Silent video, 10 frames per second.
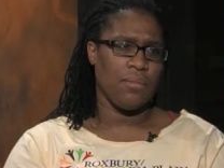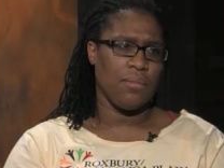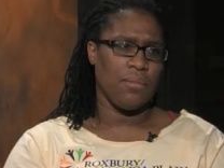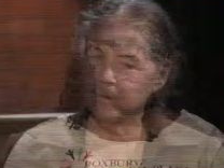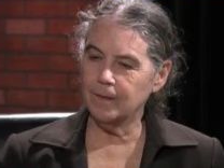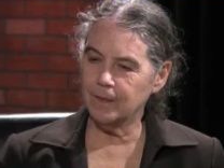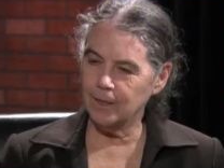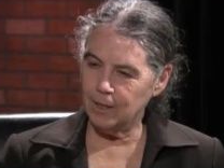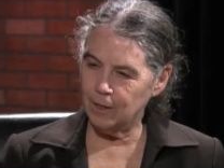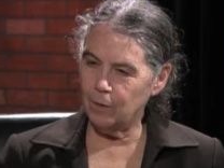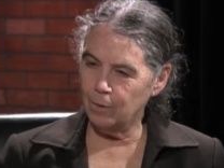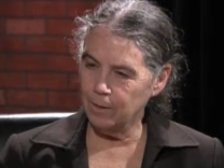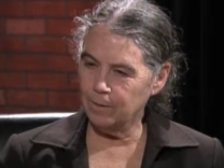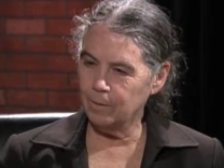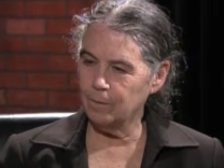that it's so,
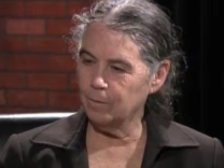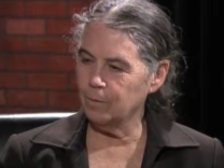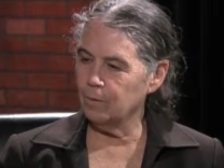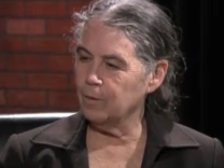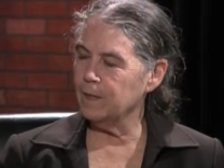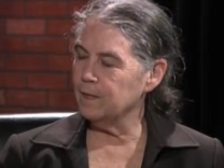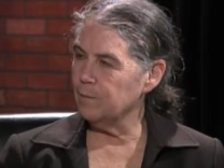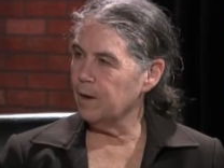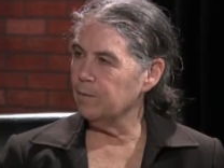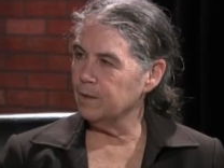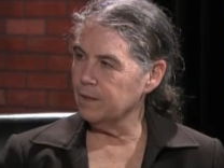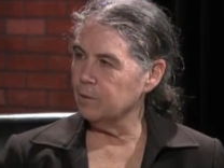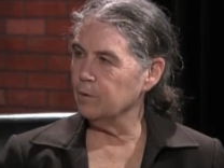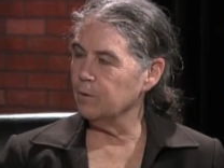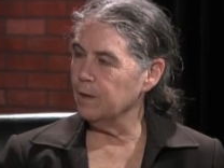in the race and poverty is
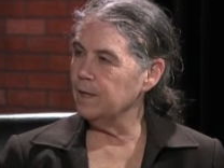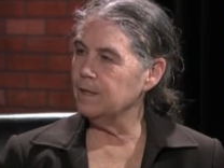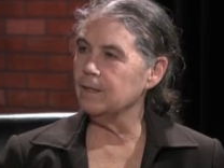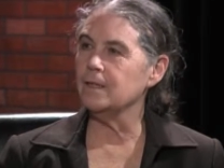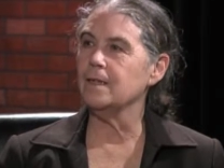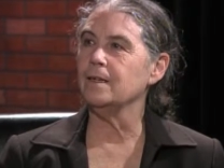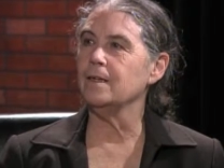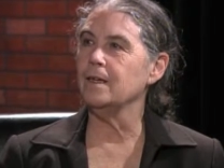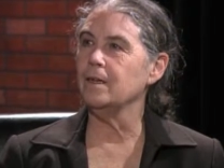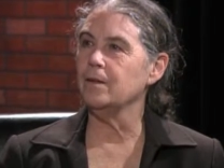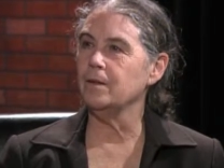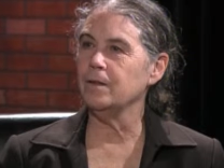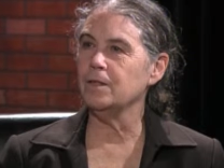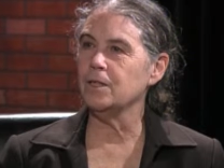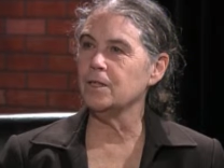so ingrained in us that
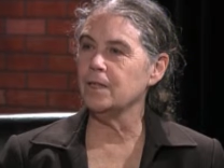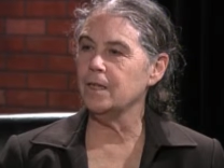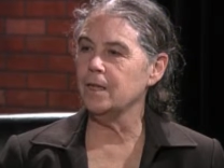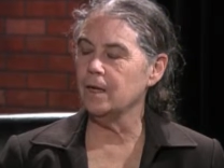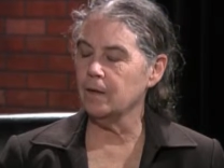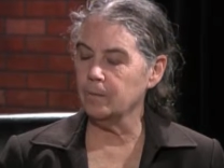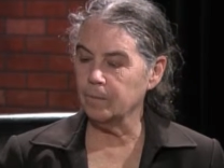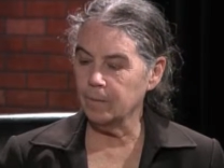just the,